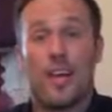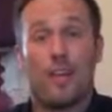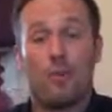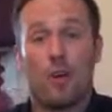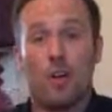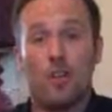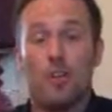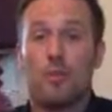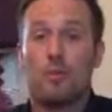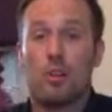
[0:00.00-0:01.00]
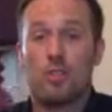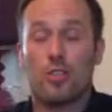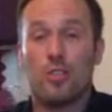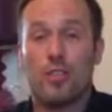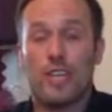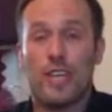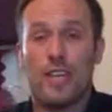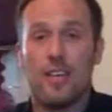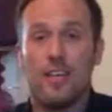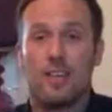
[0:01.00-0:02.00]
Hey everyone, hope you're all doing
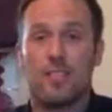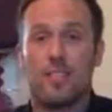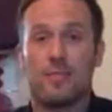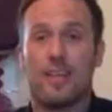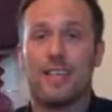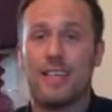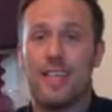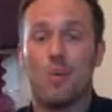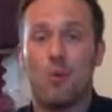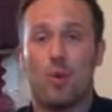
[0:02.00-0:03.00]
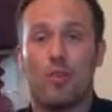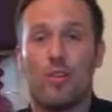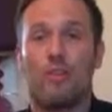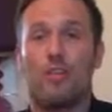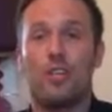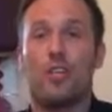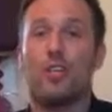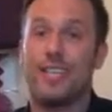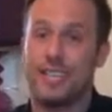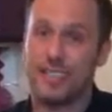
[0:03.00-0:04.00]
okay. This is my year 1
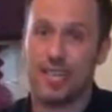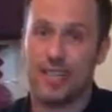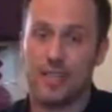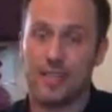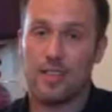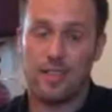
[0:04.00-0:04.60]
video insight.